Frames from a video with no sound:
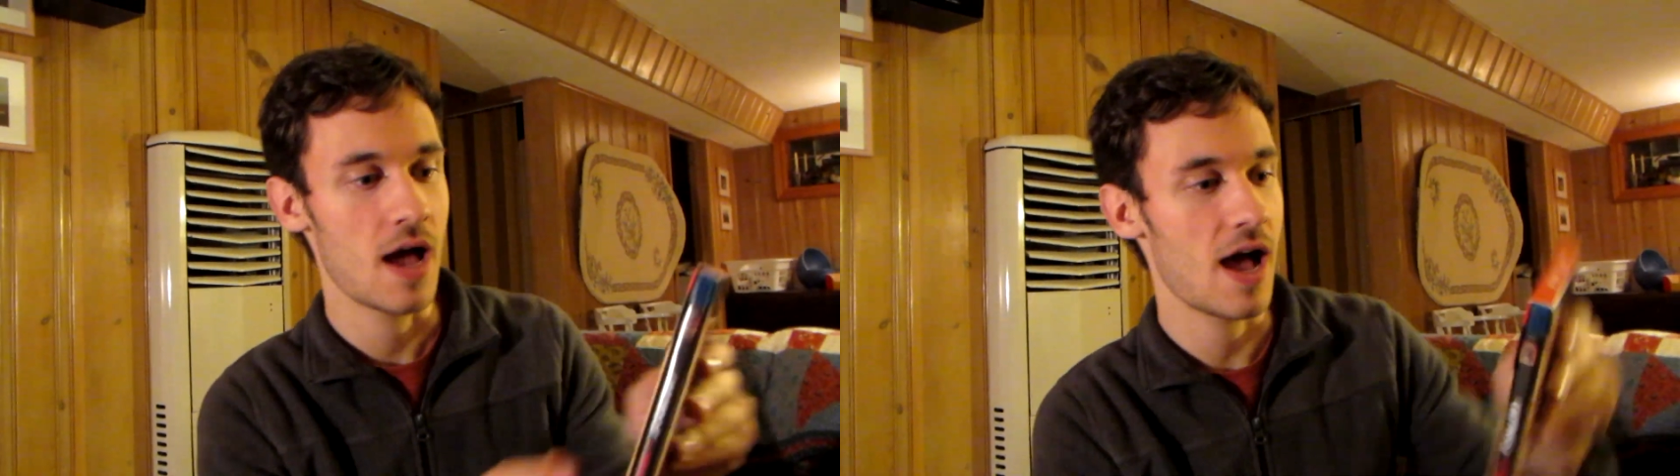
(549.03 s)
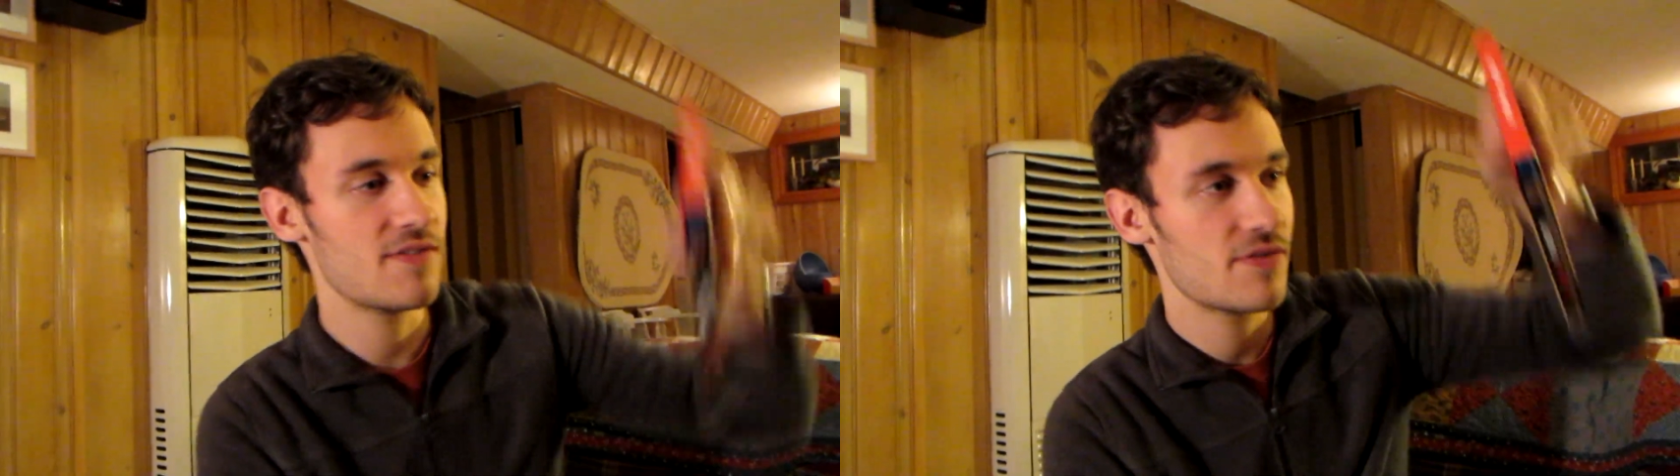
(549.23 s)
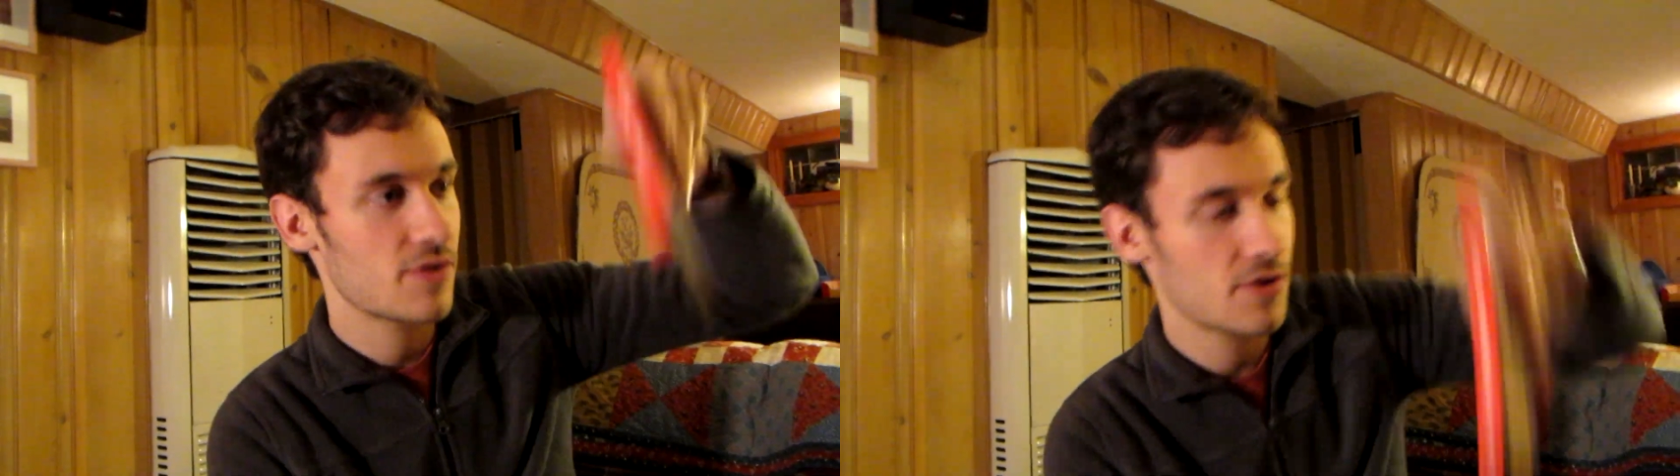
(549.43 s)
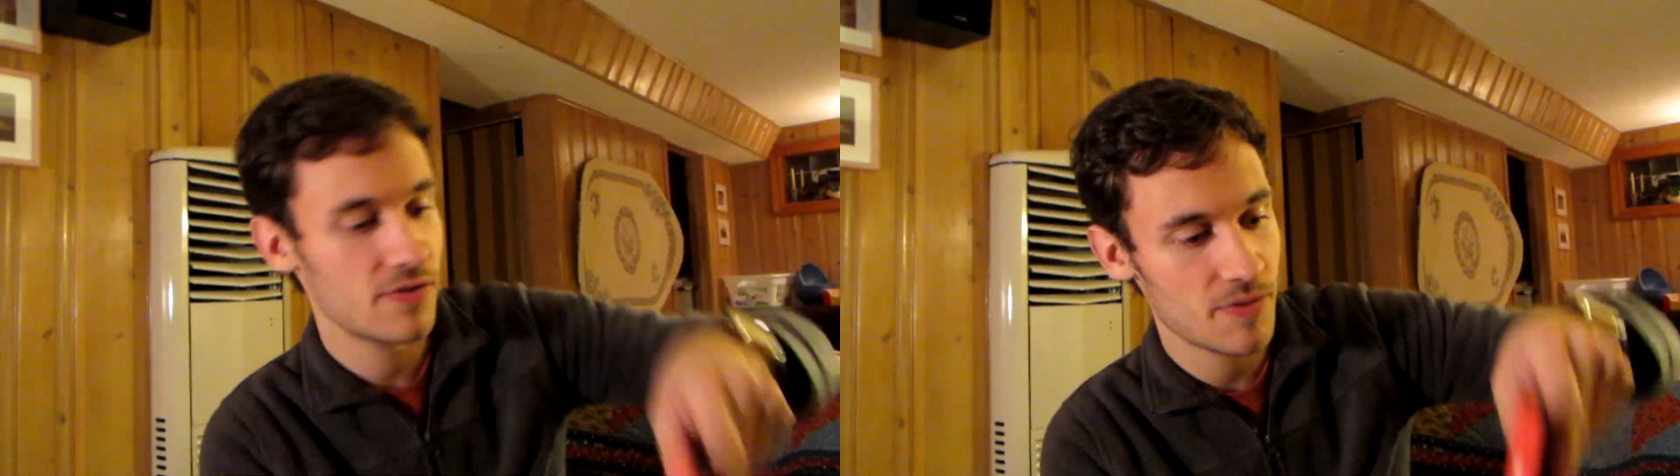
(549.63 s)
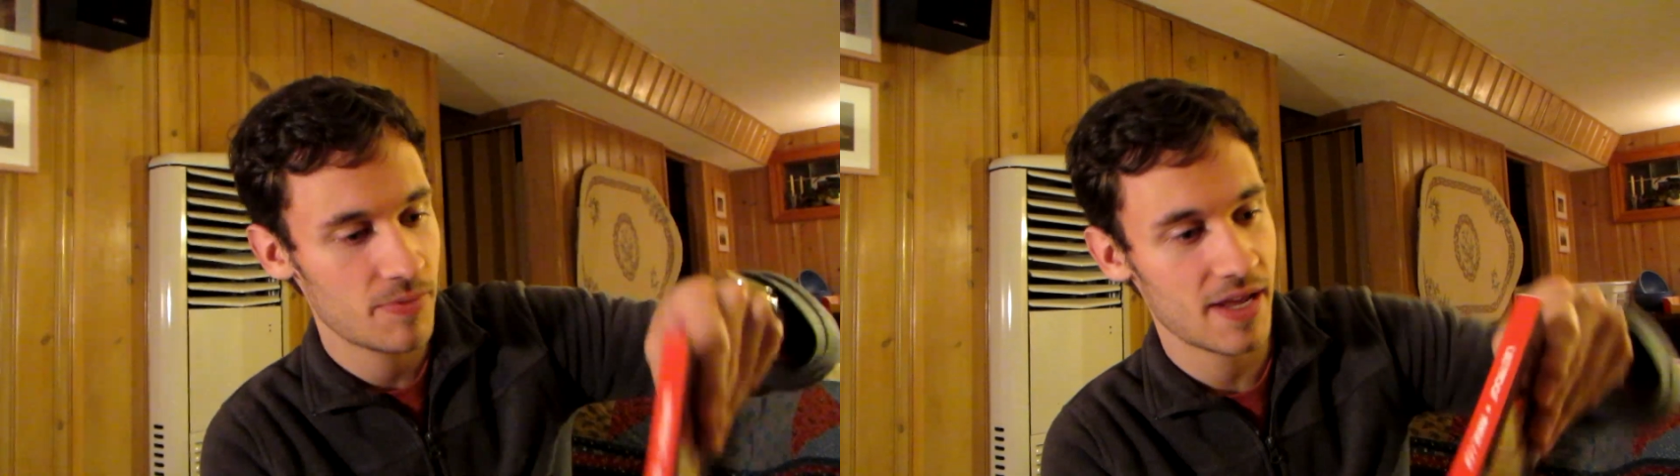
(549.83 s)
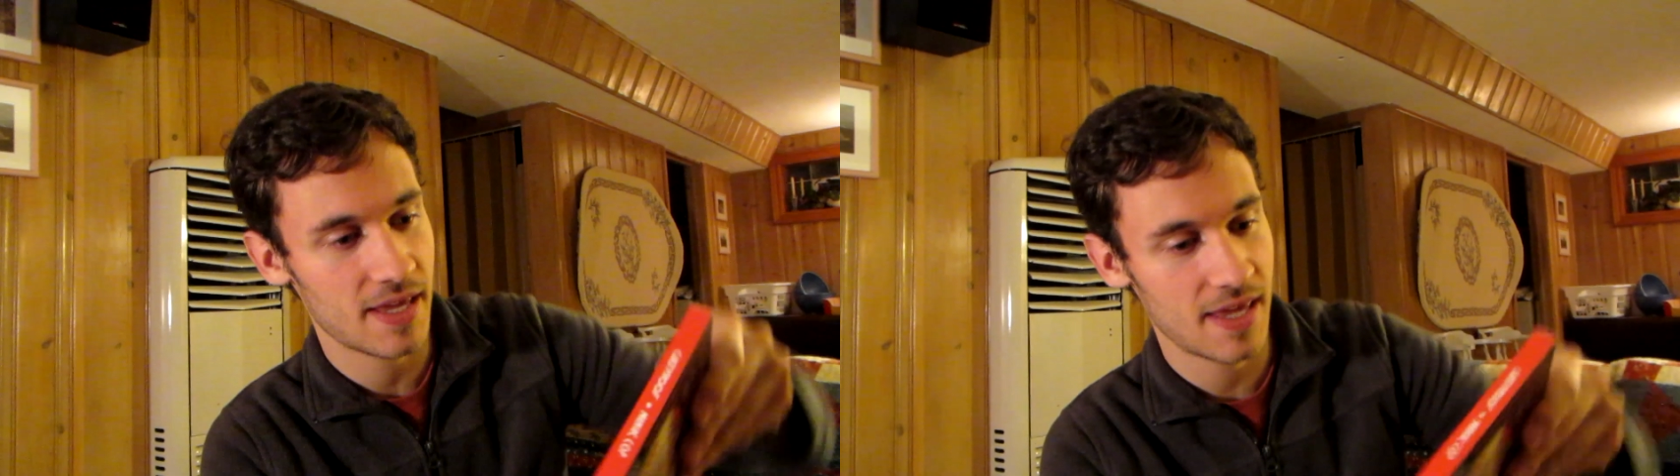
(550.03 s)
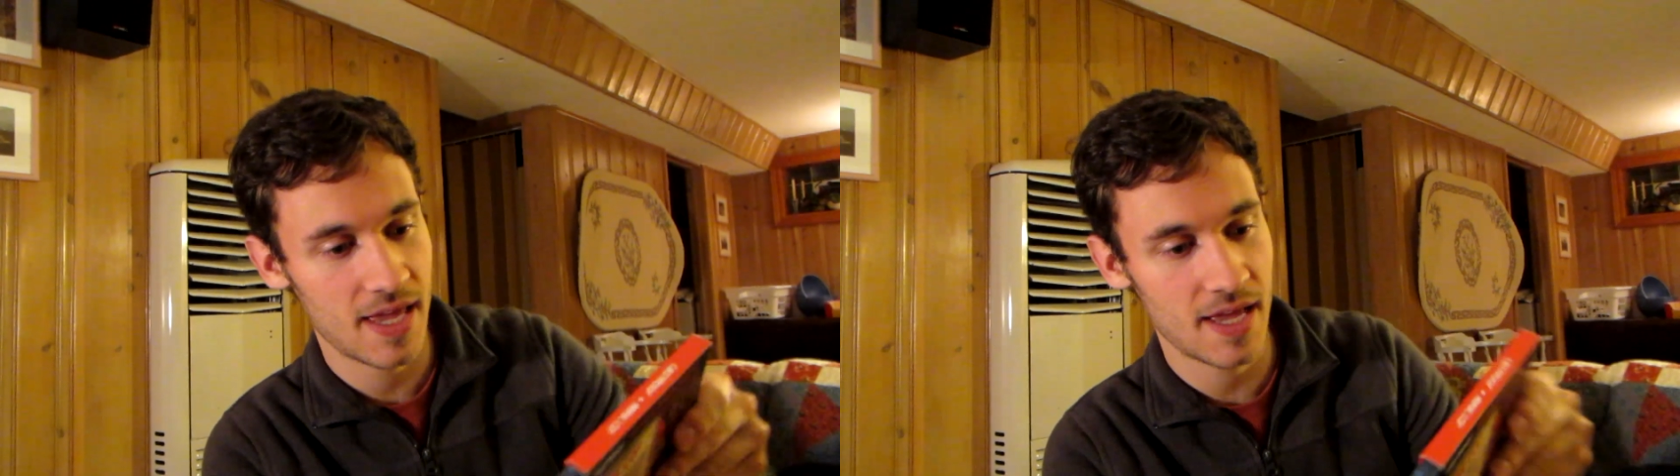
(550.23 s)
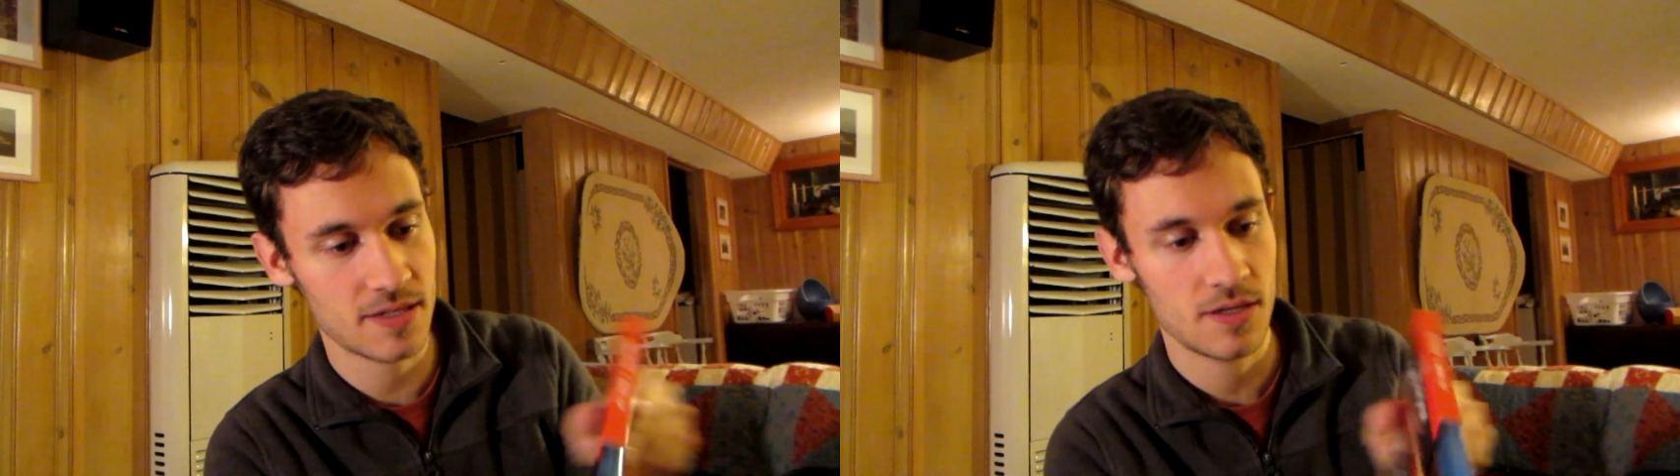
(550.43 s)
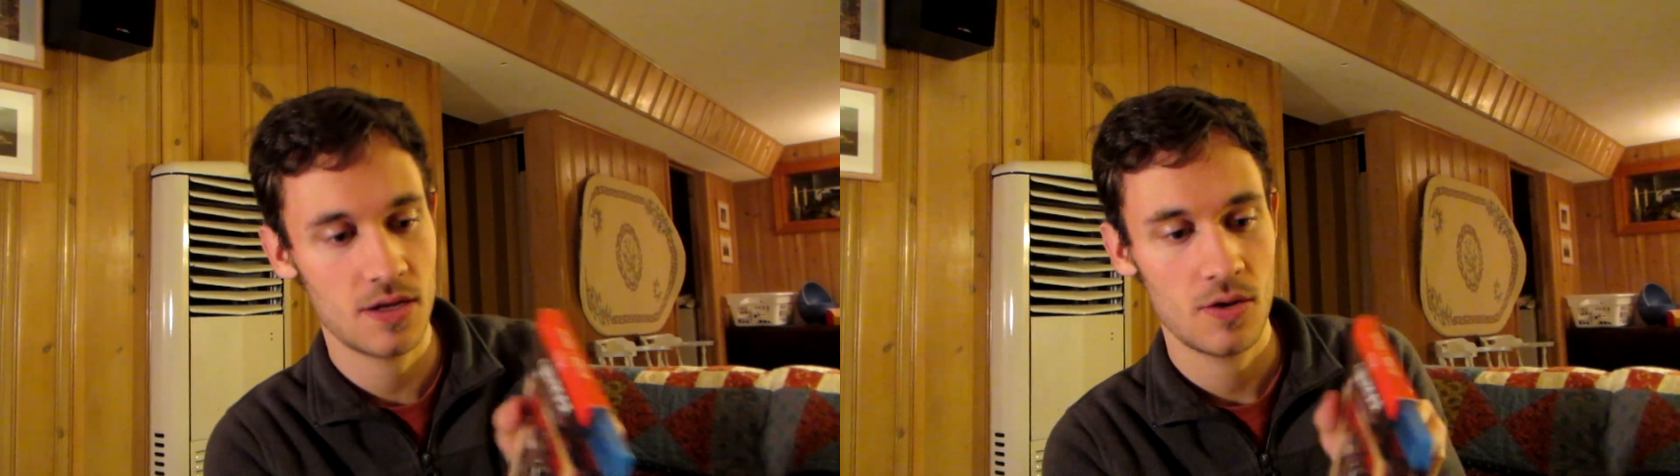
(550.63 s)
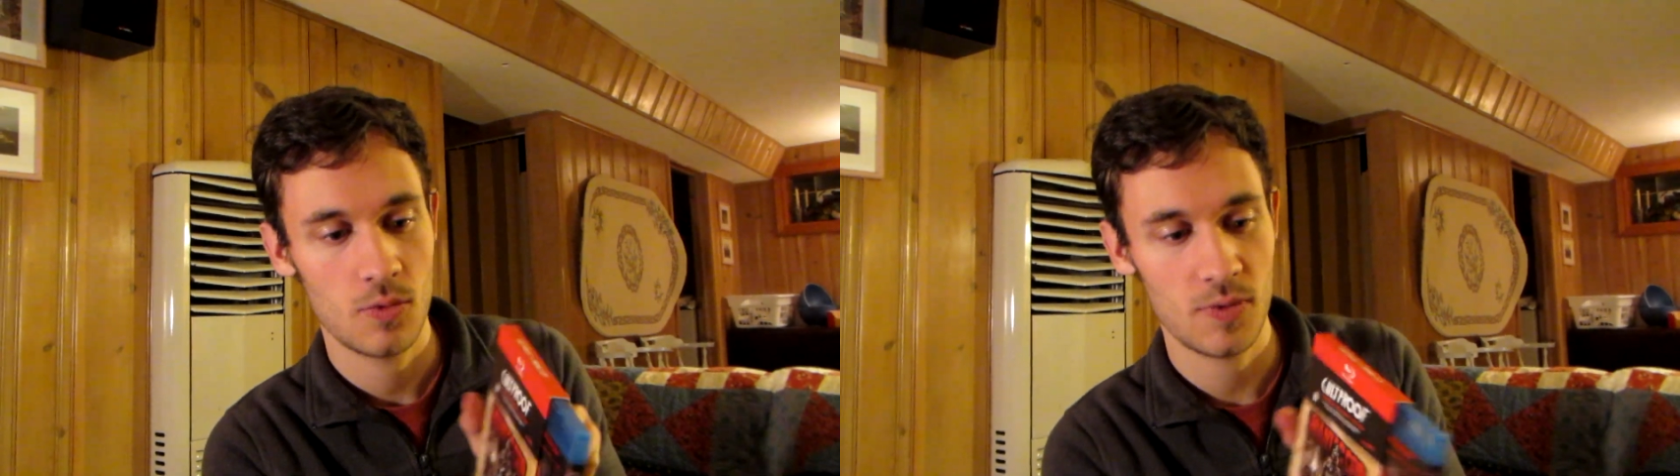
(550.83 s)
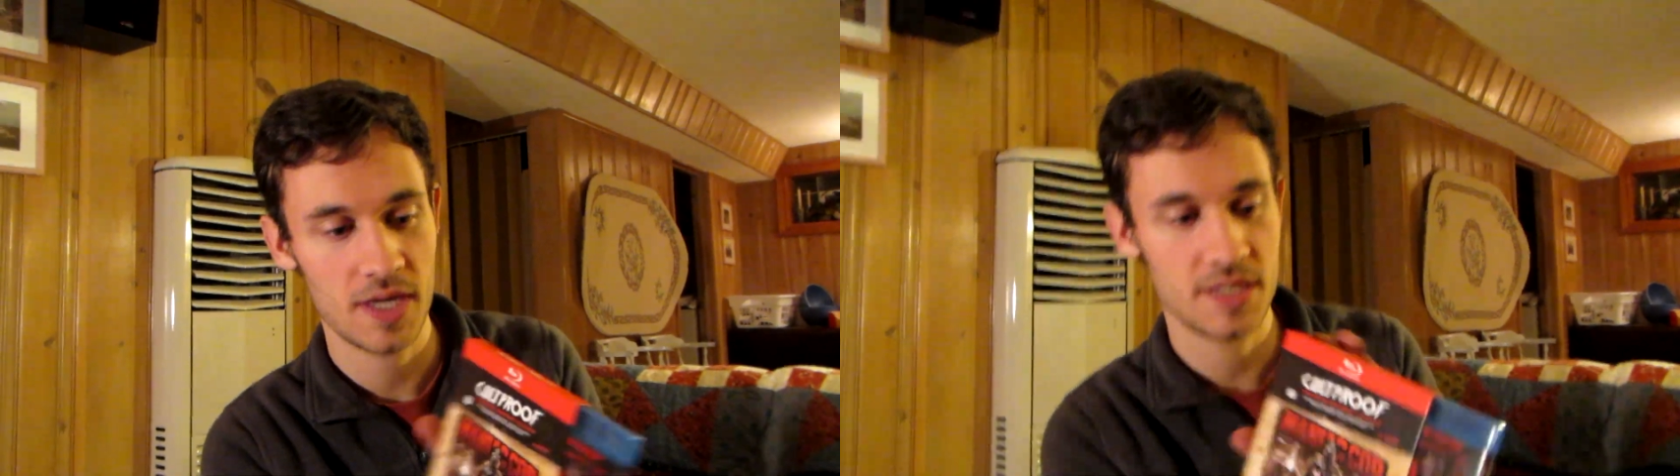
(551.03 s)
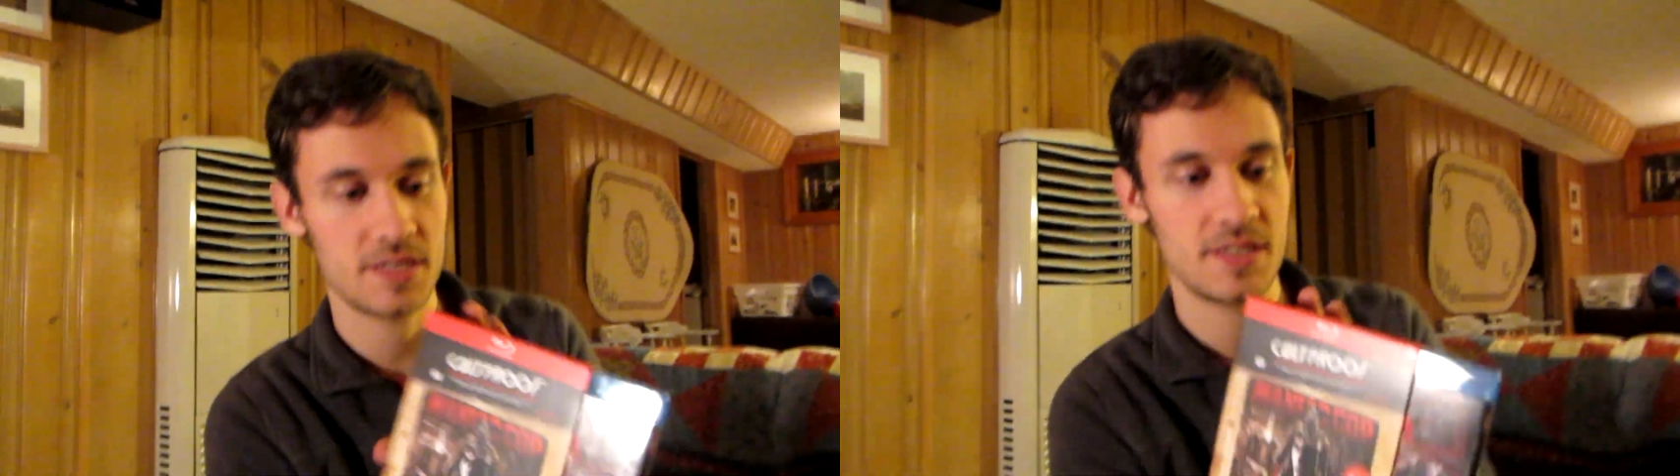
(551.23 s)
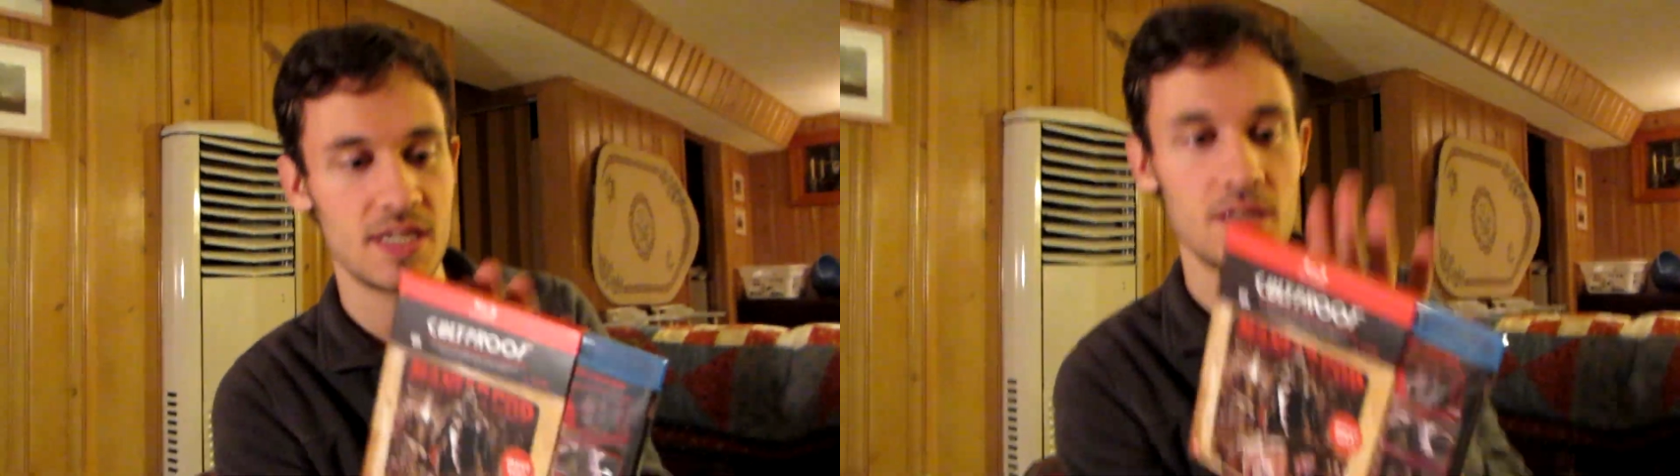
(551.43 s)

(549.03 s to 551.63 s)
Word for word: I've never heard of it, but I can't wait to see it.